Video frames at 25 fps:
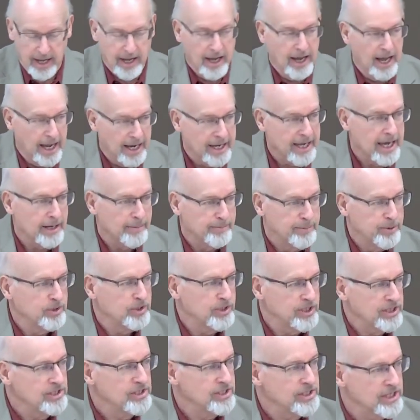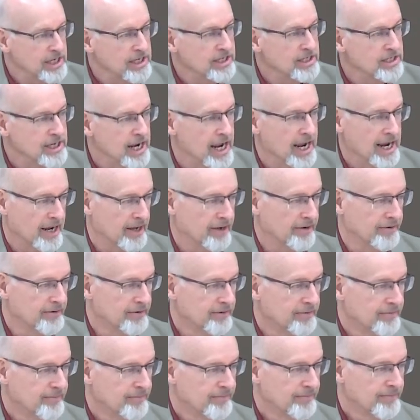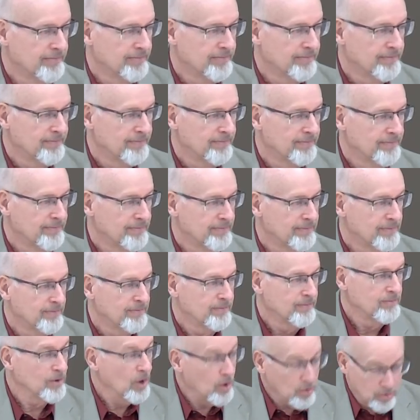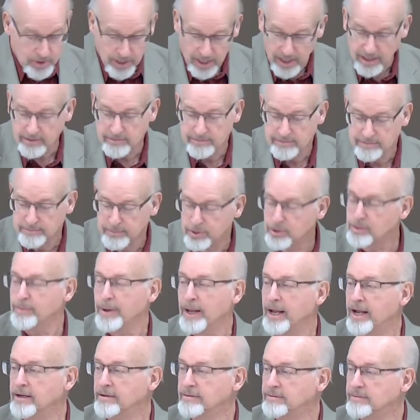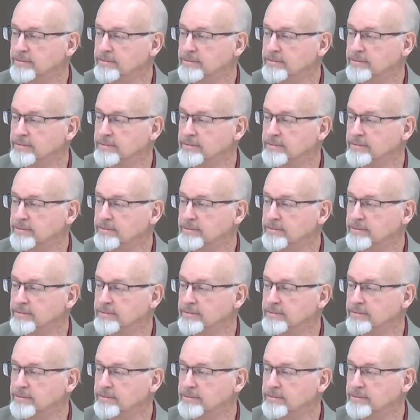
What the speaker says: I got to put these things down. Okay, put them down.